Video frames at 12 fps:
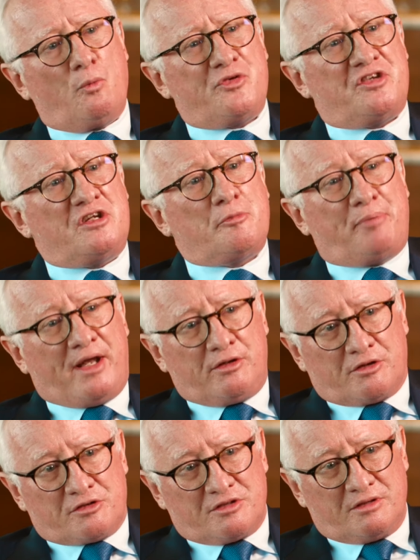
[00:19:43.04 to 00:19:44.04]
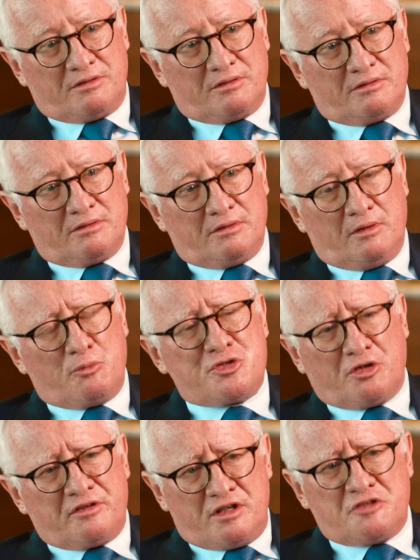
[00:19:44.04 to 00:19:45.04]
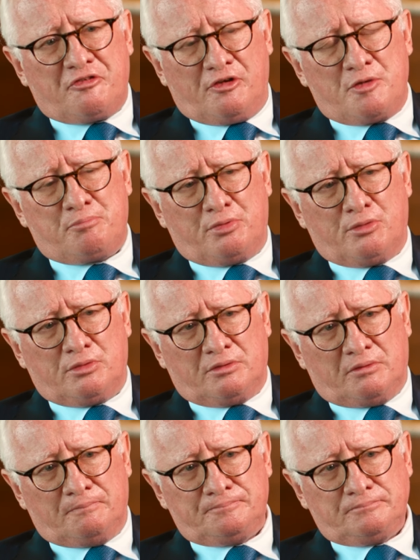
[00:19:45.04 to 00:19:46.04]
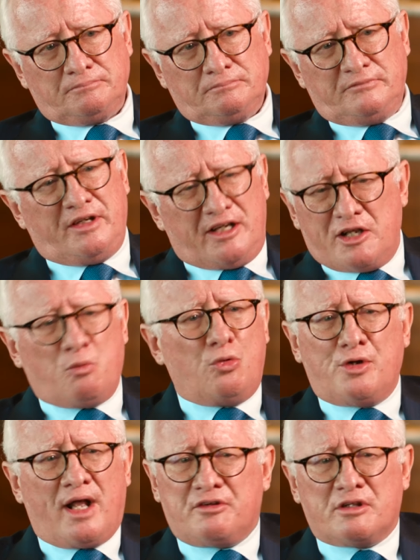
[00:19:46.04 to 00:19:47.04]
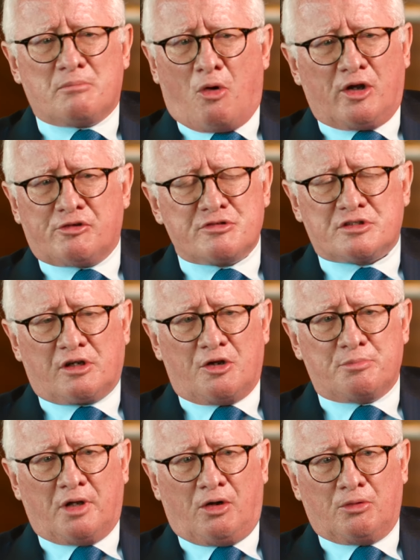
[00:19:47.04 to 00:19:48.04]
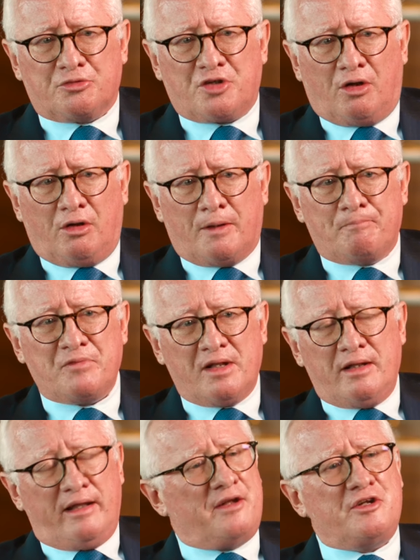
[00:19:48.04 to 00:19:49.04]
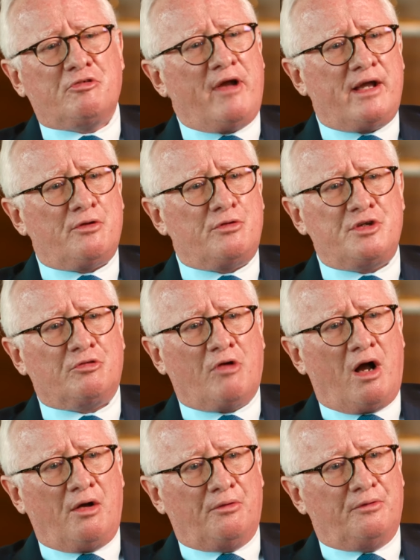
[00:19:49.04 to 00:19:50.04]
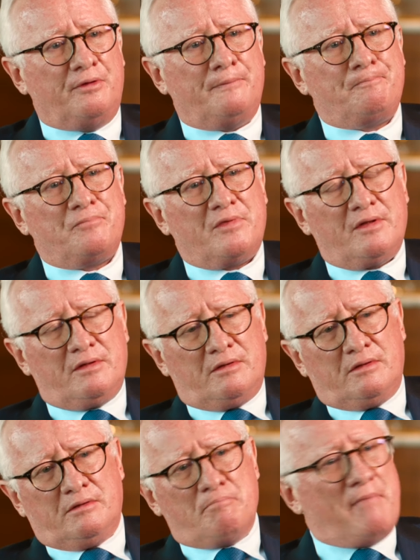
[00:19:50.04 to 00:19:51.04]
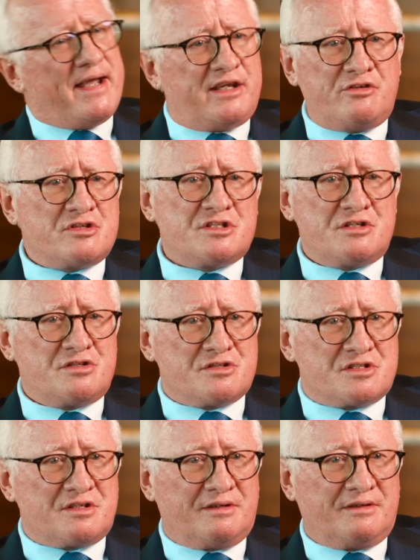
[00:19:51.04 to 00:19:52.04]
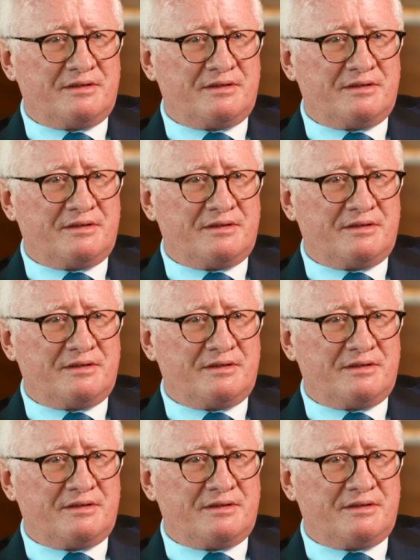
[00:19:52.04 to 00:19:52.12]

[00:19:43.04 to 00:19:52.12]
was independence, which I think is very important. You know, you weren't under the microscope the whole time, and you're out on your own making decisions.